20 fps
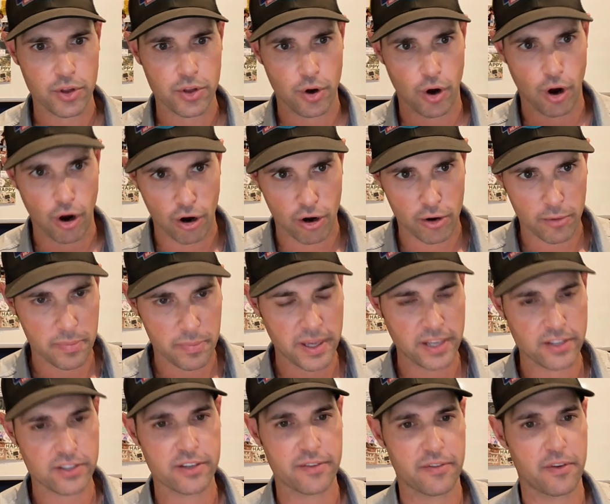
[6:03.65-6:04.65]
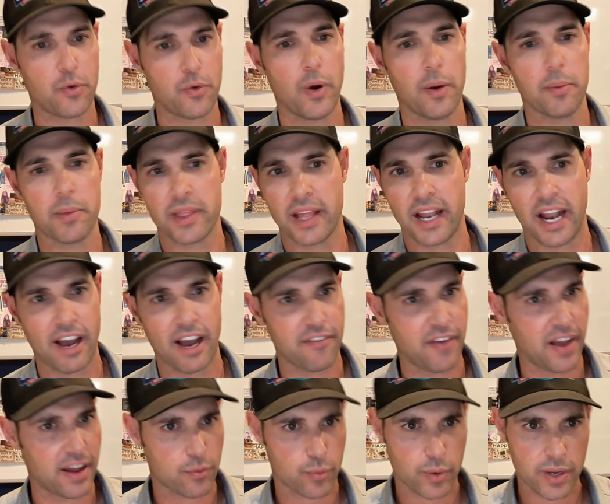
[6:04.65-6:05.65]
there are pieces of equipment that have
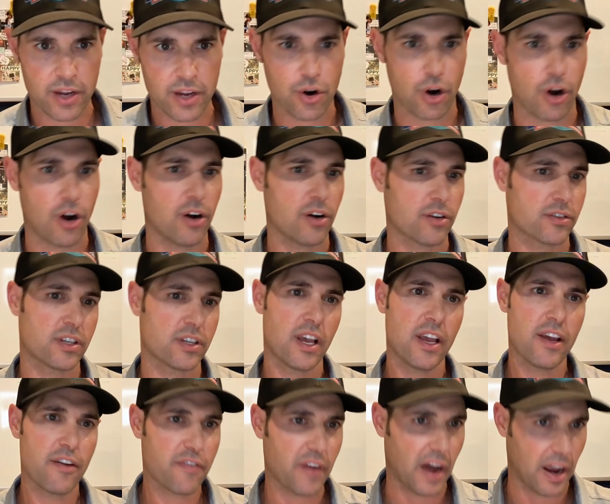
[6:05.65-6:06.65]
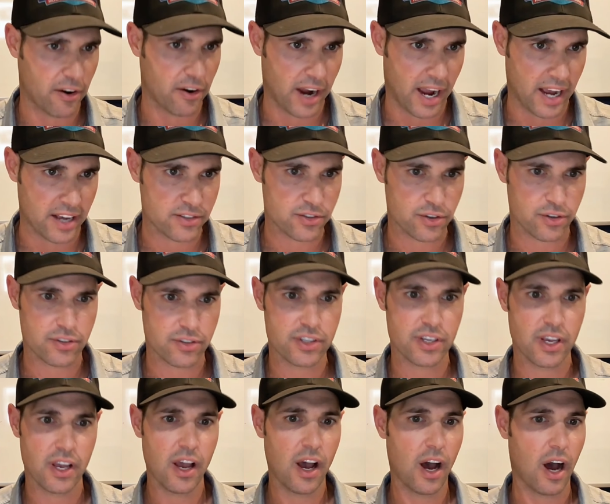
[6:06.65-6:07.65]
had recalls, fire
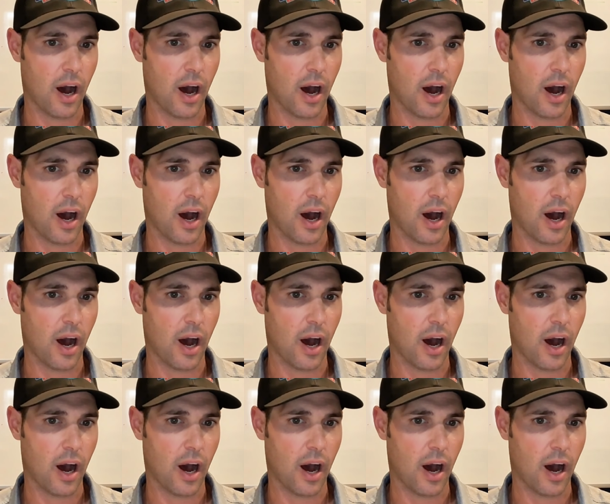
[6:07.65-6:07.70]
hazards.